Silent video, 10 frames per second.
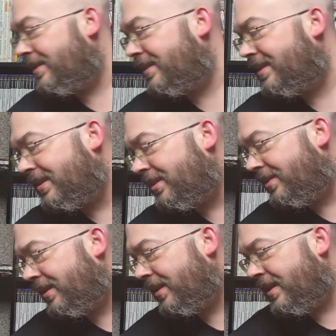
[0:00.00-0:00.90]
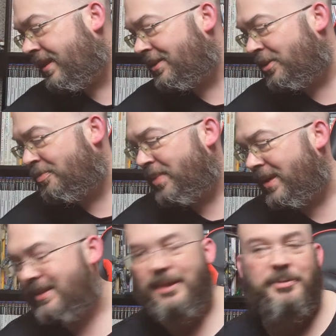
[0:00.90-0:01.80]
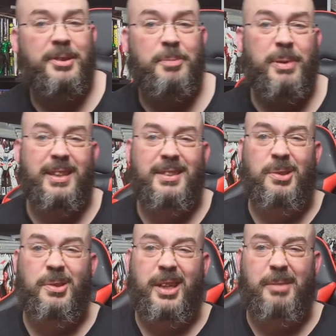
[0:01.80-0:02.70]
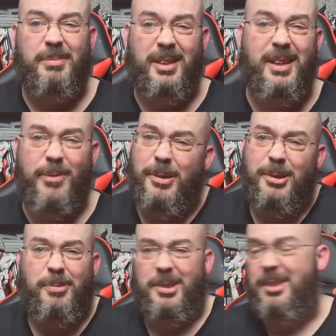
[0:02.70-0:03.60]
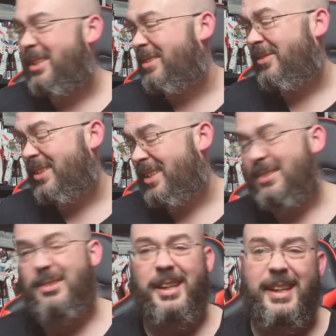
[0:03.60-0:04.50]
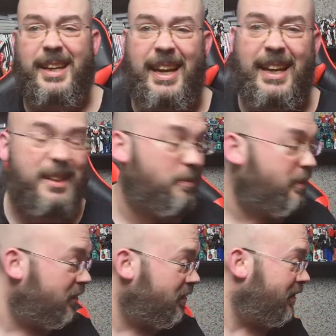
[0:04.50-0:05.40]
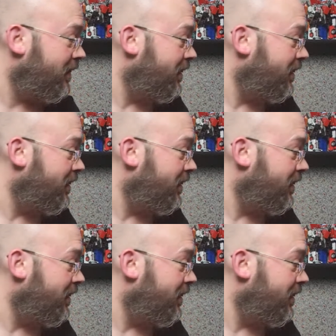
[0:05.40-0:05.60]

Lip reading: So that's just basically for his PS2 games. If he wants to watch DVDs on it, he can, I suppose.